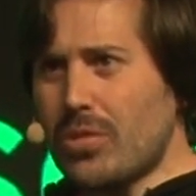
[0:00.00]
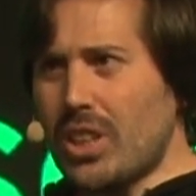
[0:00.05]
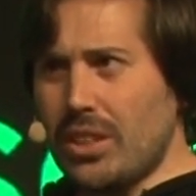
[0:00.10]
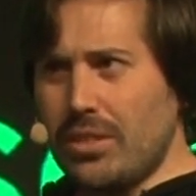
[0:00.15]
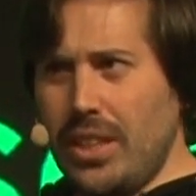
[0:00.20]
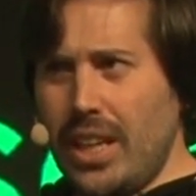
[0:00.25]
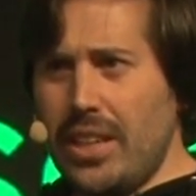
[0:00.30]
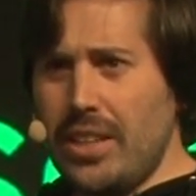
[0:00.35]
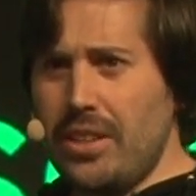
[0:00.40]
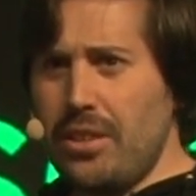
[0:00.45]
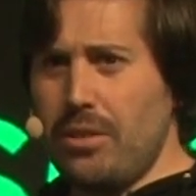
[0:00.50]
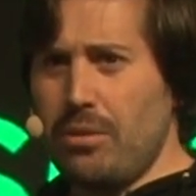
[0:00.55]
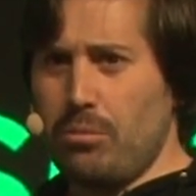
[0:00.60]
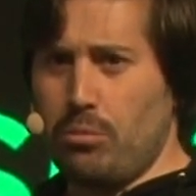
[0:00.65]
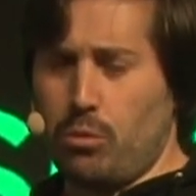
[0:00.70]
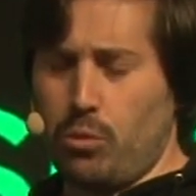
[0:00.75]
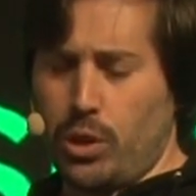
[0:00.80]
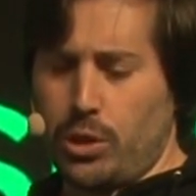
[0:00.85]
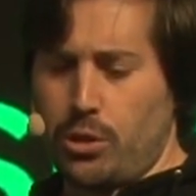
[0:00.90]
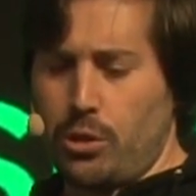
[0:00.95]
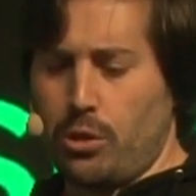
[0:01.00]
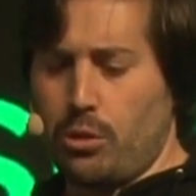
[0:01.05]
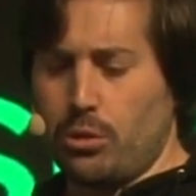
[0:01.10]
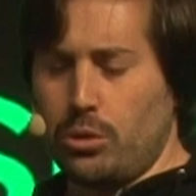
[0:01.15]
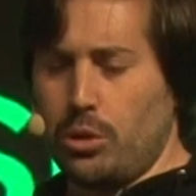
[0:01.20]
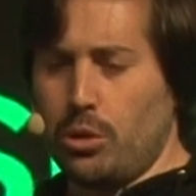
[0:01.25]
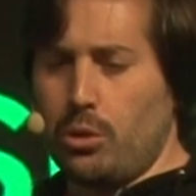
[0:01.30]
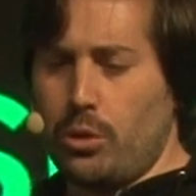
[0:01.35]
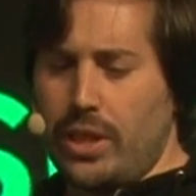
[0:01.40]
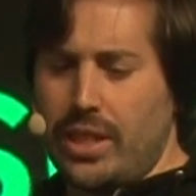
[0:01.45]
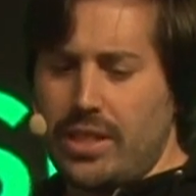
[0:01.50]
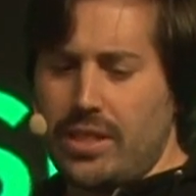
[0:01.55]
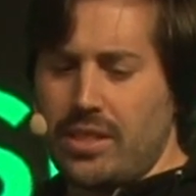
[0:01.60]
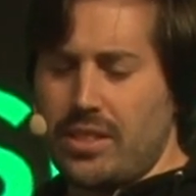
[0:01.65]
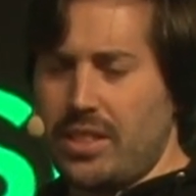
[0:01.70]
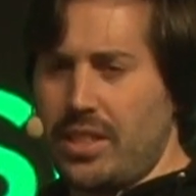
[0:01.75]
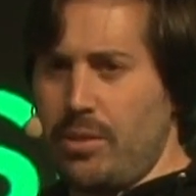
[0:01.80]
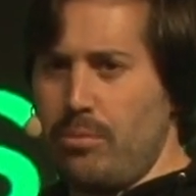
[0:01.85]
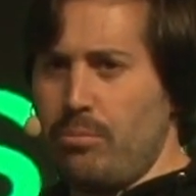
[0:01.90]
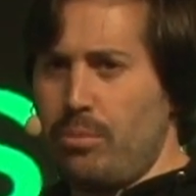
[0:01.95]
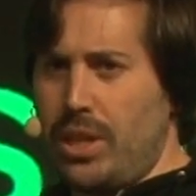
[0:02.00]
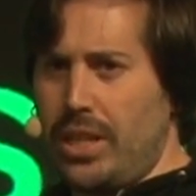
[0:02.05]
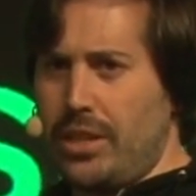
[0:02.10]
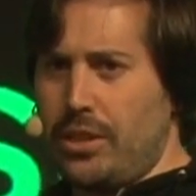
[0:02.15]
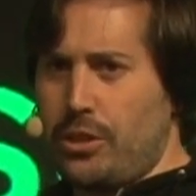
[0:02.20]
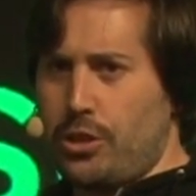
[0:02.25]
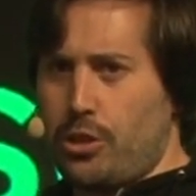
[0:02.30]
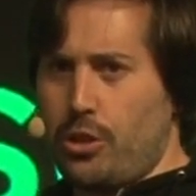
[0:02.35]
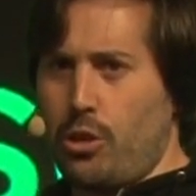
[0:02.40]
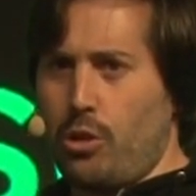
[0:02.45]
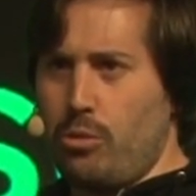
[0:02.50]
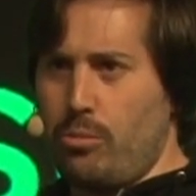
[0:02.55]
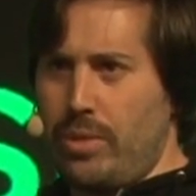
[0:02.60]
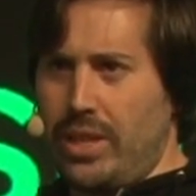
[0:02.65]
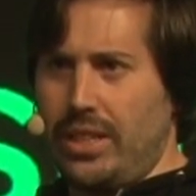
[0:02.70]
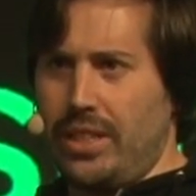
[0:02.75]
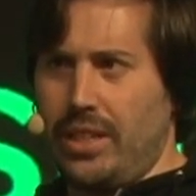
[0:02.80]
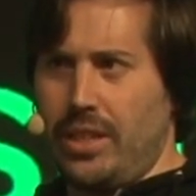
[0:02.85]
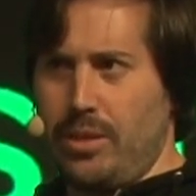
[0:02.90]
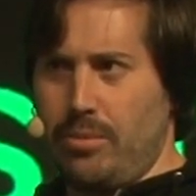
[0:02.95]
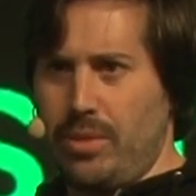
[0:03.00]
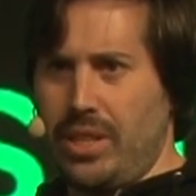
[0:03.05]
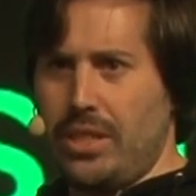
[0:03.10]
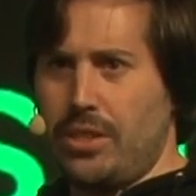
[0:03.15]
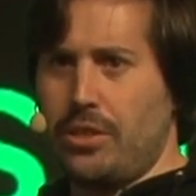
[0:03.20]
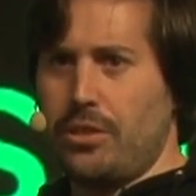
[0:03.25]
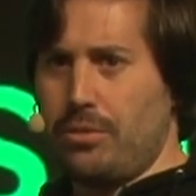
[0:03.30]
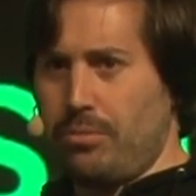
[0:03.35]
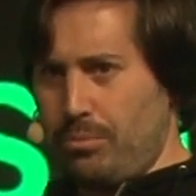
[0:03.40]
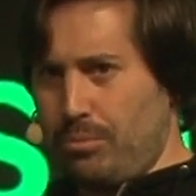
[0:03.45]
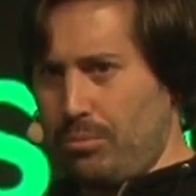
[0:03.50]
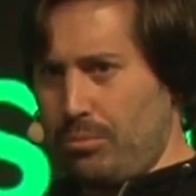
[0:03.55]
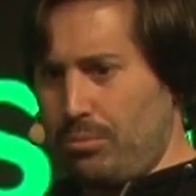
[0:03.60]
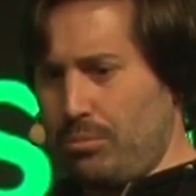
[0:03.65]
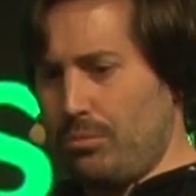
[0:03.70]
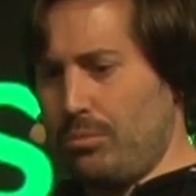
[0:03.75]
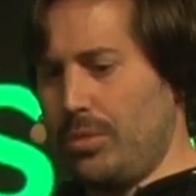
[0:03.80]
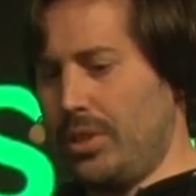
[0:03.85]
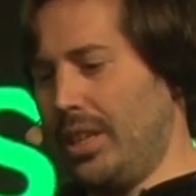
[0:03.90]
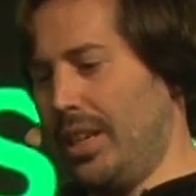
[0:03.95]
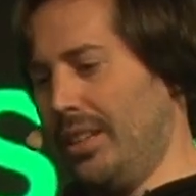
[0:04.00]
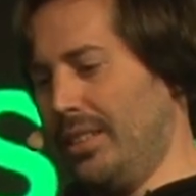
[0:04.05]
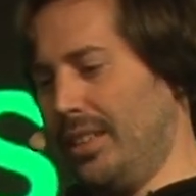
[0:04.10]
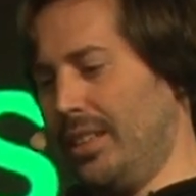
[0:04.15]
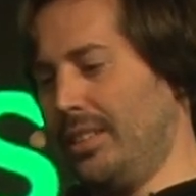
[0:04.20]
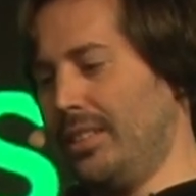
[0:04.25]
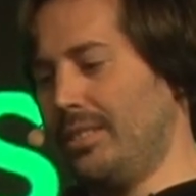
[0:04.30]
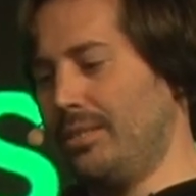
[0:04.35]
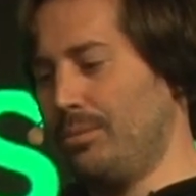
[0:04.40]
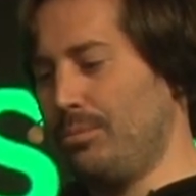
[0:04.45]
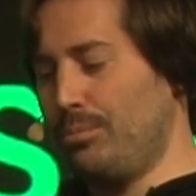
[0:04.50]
Then what you could do is simply show me the image, the